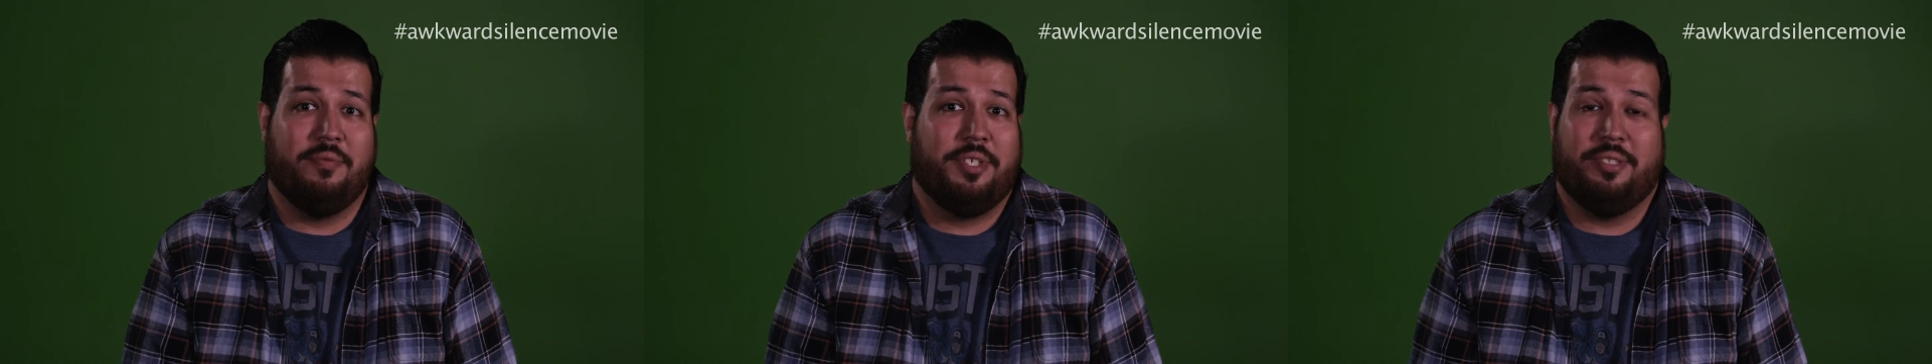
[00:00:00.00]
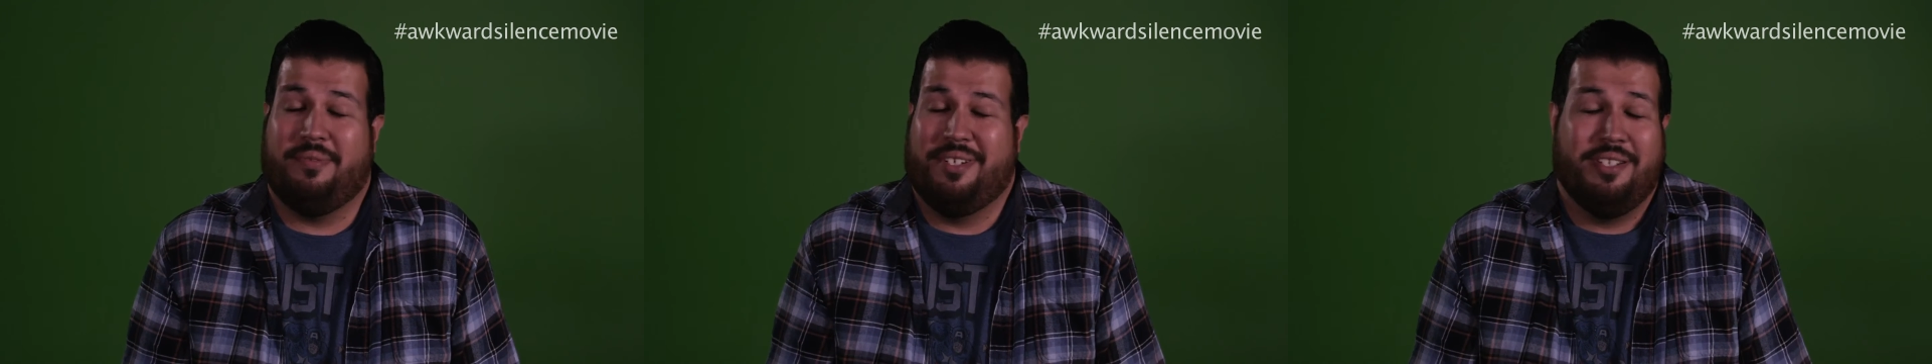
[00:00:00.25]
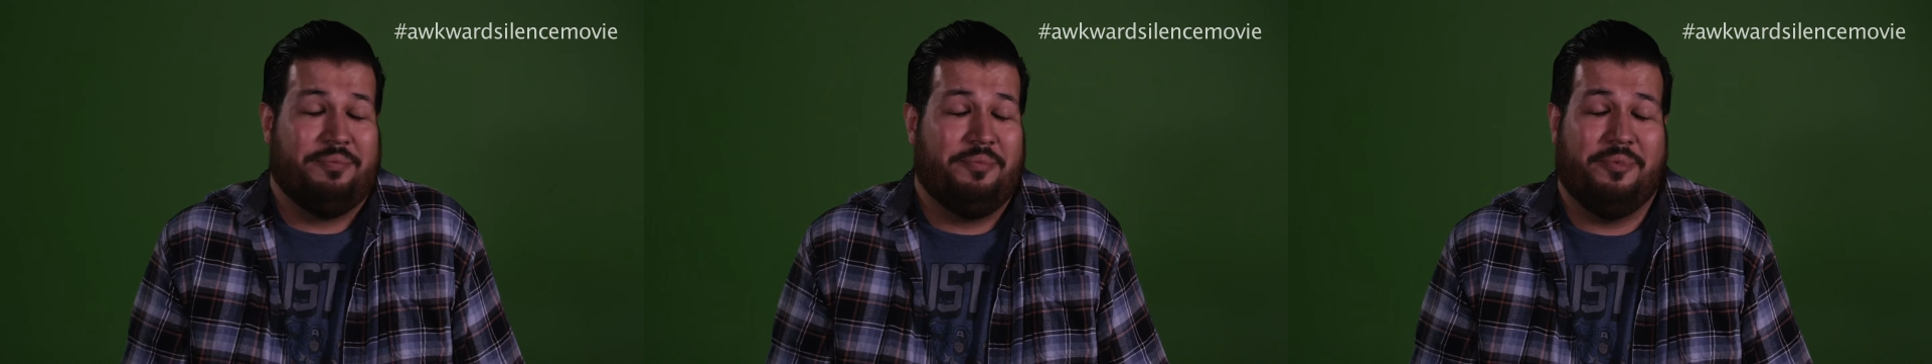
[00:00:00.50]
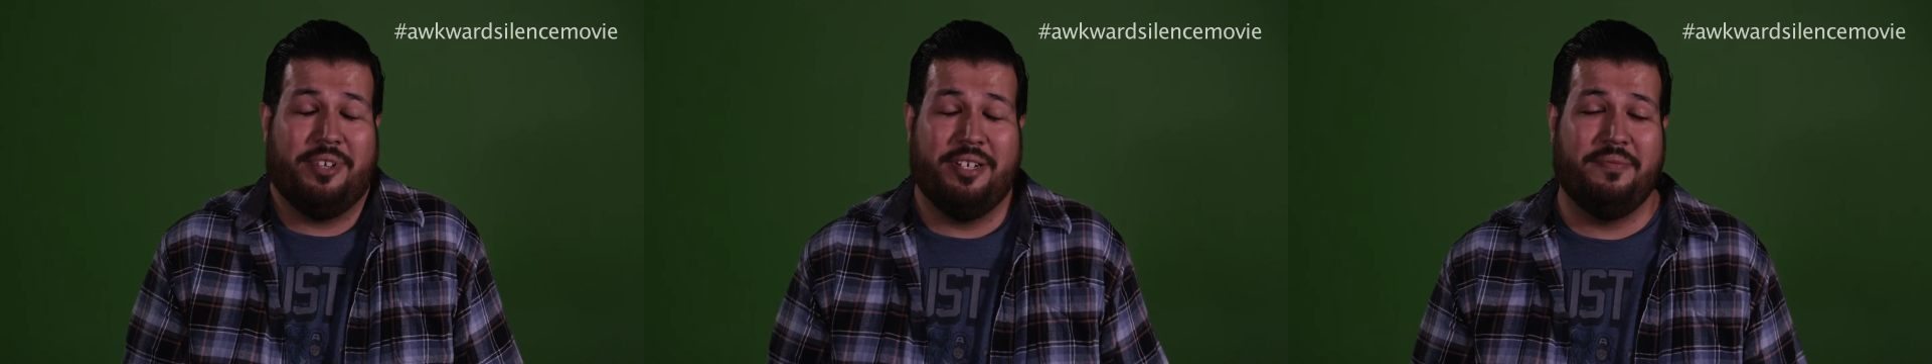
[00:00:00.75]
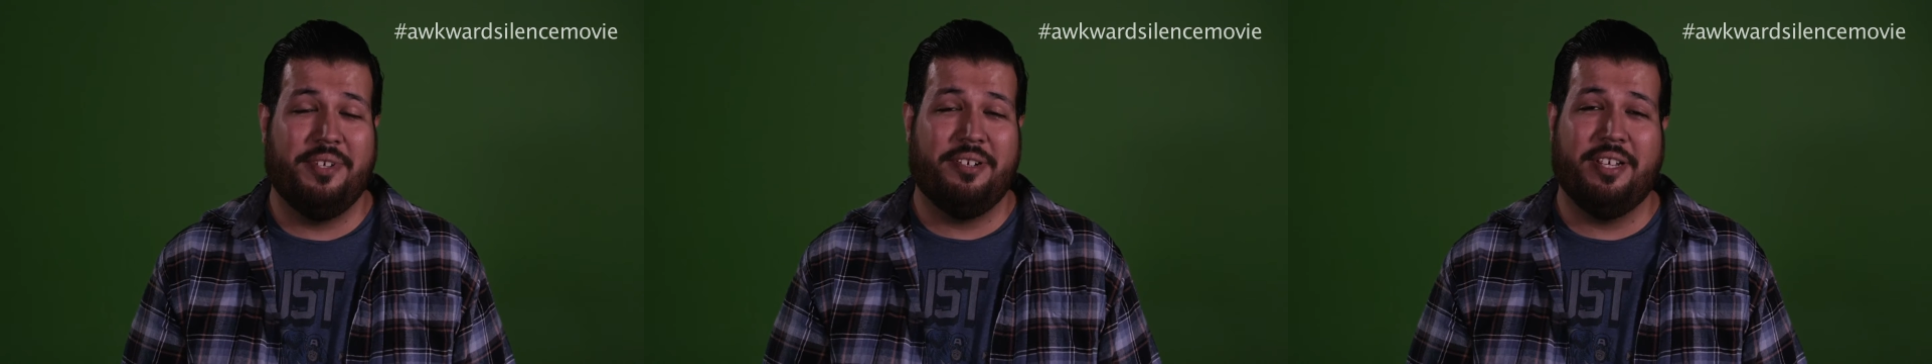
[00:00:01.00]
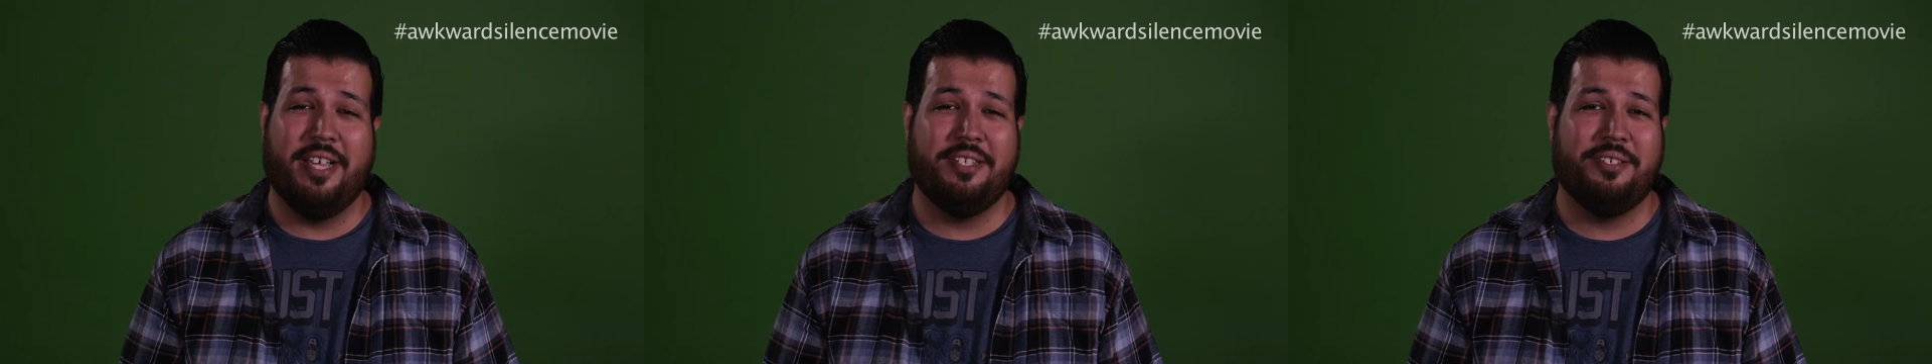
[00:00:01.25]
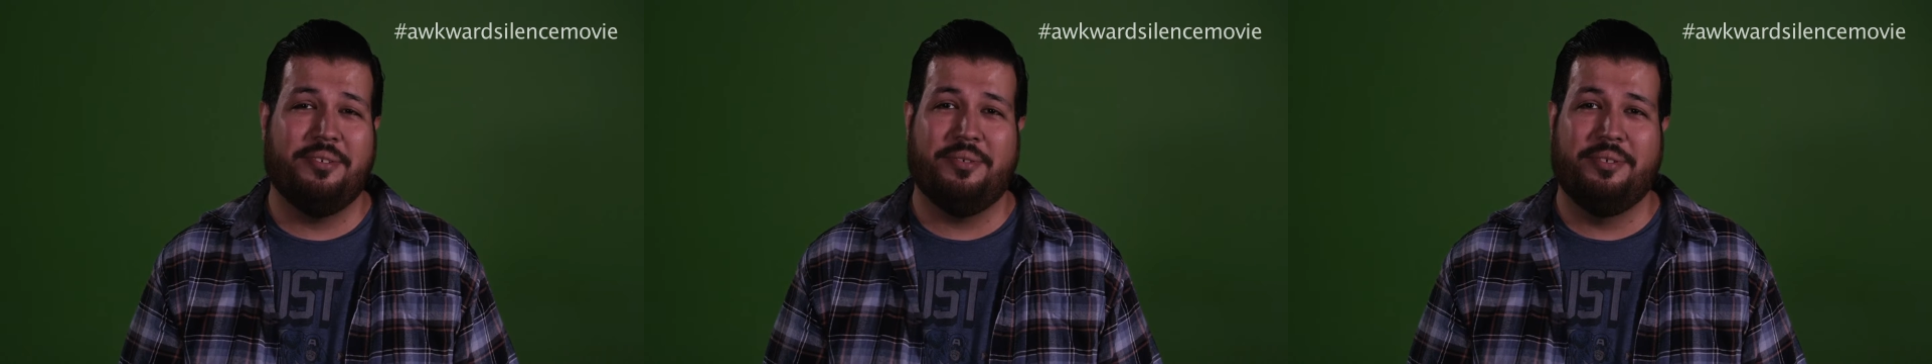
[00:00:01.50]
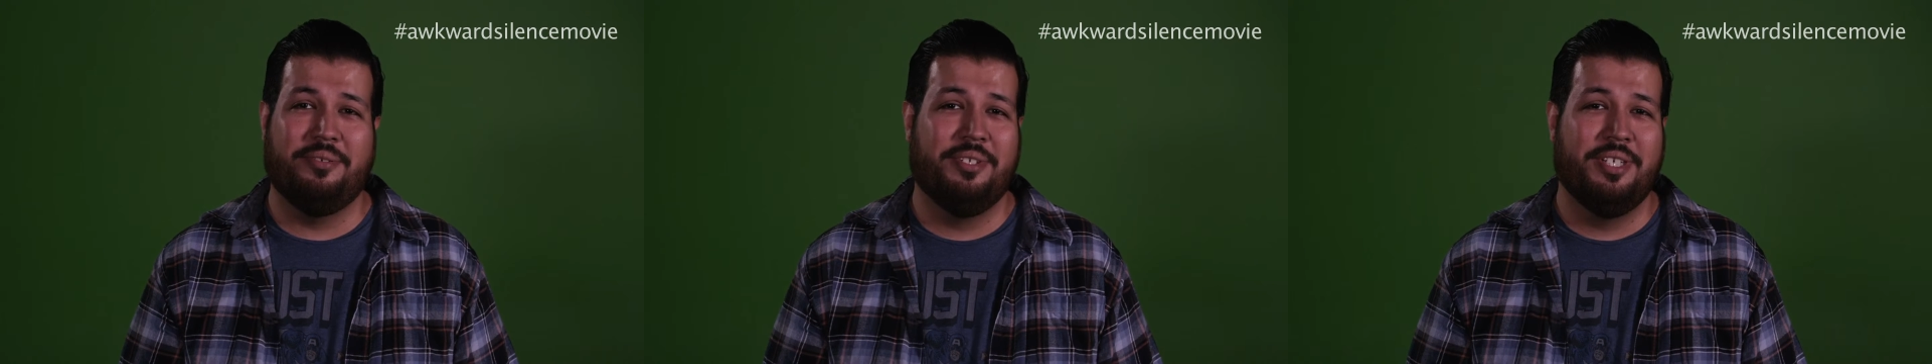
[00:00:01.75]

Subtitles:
We just want to try to feed our cast and crew,